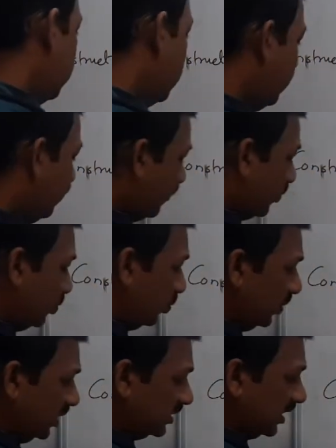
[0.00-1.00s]
if
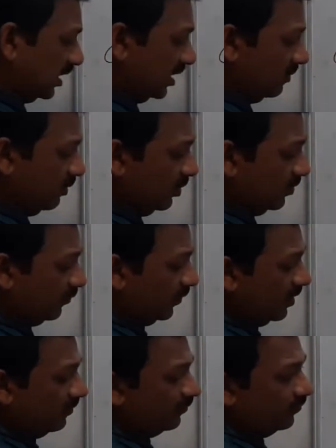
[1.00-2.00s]
Q is an element
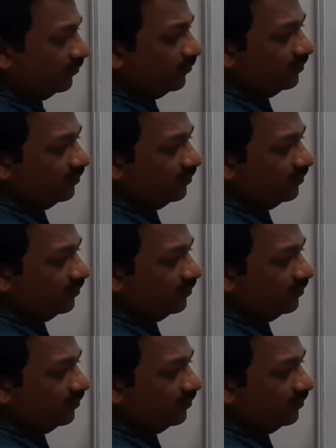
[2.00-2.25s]
of F,